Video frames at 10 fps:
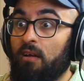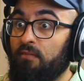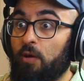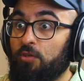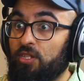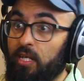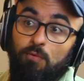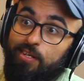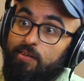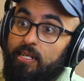they were just like,
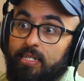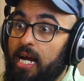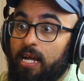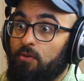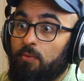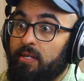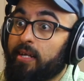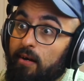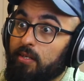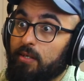well, you're going to die. I don't know what
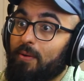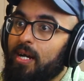to tell you.